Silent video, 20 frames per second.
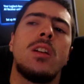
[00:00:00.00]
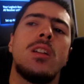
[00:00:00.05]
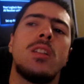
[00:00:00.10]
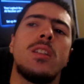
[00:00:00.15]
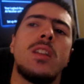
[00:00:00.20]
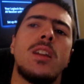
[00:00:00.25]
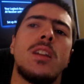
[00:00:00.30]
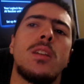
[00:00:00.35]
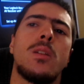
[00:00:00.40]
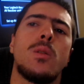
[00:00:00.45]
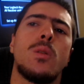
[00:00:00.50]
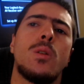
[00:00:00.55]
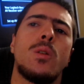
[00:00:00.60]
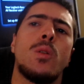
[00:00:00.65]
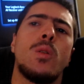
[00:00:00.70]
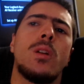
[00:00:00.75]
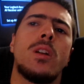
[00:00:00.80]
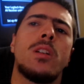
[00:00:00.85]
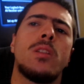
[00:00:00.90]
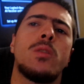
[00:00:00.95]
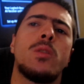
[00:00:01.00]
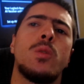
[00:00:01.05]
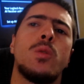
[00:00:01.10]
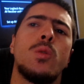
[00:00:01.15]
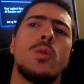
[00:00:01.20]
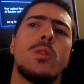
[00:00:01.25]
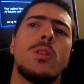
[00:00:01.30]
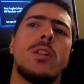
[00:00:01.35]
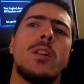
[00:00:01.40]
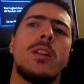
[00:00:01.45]
take you a quick
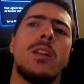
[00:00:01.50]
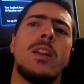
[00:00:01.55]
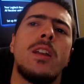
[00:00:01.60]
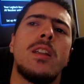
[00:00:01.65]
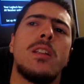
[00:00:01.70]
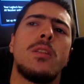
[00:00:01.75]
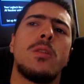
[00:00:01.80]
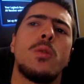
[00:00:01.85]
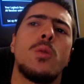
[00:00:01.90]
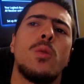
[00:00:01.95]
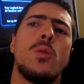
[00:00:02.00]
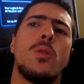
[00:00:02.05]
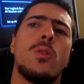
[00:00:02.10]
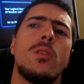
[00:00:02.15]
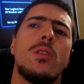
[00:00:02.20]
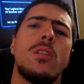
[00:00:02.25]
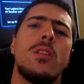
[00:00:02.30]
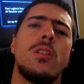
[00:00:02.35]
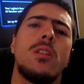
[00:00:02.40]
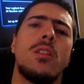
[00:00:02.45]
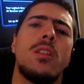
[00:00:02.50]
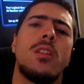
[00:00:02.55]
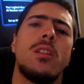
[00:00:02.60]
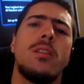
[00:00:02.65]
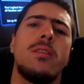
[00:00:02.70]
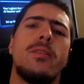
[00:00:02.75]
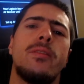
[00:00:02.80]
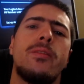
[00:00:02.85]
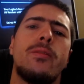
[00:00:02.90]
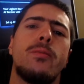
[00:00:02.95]
tour in Google Earth
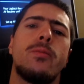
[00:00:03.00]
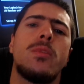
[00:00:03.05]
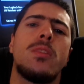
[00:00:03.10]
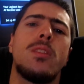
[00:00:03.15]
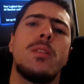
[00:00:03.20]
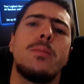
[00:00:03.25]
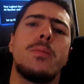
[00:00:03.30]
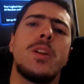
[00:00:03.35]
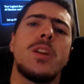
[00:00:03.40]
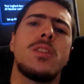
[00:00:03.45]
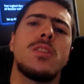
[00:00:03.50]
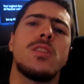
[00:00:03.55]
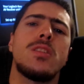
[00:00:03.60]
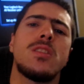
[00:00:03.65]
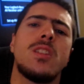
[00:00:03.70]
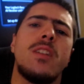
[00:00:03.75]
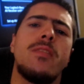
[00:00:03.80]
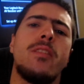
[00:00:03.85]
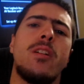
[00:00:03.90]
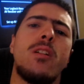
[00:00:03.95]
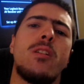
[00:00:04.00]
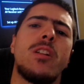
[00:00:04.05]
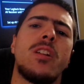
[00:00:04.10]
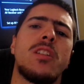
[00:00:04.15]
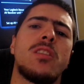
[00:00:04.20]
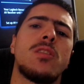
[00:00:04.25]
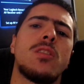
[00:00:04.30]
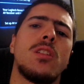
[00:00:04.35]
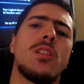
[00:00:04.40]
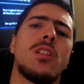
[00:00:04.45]
of the pictures I've already
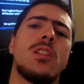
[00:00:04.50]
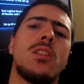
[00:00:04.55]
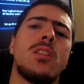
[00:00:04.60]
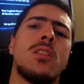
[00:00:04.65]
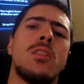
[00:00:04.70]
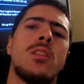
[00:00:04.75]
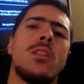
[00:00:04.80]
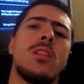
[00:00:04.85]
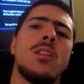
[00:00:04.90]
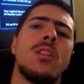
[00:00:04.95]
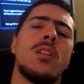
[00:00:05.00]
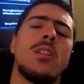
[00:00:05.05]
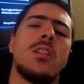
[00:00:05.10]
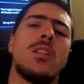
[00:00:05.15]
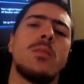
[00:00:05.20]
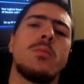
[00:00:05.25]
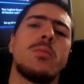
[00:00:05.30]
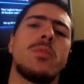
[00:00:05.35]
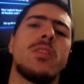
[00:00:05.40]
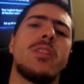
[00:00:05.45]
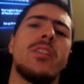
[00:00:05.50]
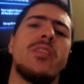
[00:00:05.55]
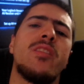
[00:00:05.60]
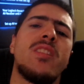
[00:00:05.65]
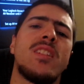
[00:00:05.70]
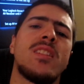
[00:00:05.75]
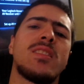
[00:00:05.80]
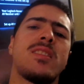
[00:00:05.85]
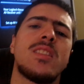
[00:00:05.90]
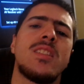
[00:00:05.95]
taken
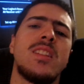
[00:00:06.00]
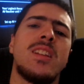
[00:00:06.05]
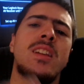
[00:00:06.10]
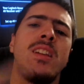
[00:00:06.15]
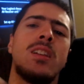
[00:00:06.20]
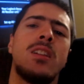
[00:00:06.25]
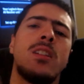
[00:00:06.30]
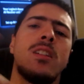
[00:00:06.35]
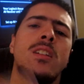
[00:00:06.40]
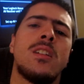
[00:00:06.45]
previously.